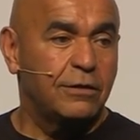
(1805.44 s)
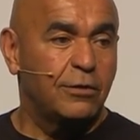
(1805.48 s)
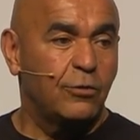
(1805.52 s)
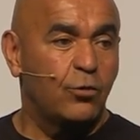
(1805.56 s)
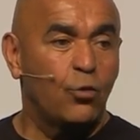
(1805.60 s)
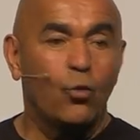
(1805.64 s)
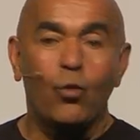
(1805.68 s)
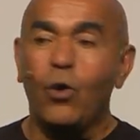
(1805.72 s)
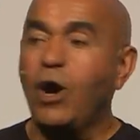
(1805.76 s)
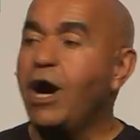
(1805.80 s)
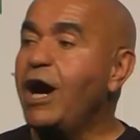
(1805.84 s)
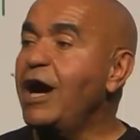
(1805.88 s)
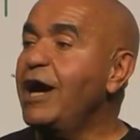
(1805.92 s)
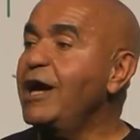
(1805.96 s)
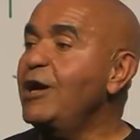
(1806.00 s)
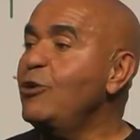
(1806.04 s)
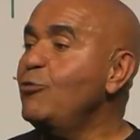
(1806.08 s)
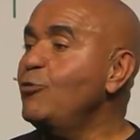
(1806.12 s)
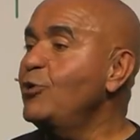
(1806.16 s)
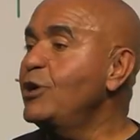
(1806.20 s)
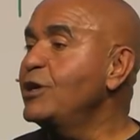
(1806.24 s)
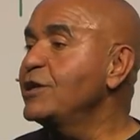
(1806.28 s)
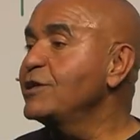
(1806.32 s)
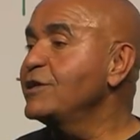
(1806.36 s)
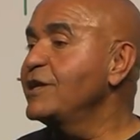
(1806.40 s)
Why
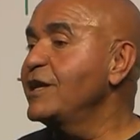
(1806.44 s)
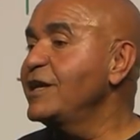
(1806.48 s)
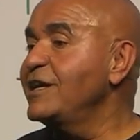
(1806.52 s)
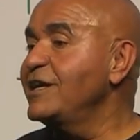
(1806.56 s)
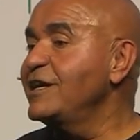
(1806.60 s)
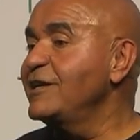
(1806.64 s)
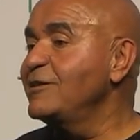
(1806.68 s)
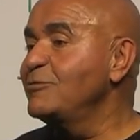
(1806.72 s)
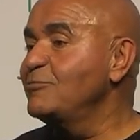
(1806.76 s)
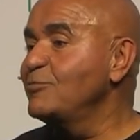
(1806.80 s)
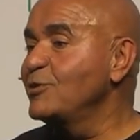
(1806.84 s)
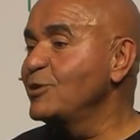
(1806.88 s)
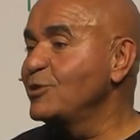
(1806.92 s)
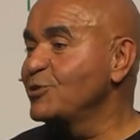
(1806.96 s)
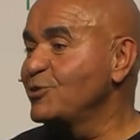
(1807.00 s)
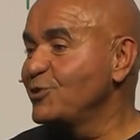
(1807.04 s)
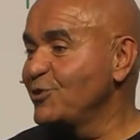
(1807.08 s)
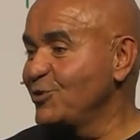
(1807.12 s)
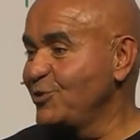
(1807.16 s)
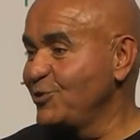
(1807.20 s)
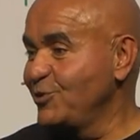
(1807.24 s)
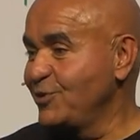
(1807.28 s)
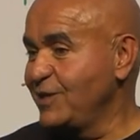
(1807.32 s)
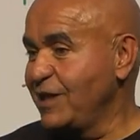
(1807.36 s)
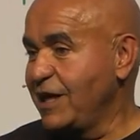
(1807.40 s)
were they able to
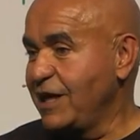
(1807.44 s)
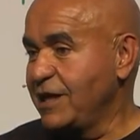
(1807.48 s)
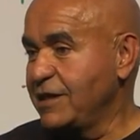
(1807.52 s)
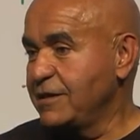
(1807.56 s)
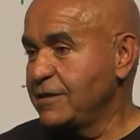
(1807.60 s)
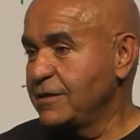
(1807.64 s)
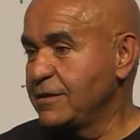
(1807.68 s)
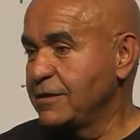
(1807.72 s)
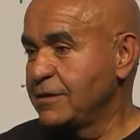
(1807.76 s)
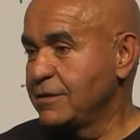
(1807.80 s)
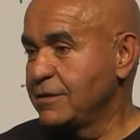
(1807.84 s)
do that?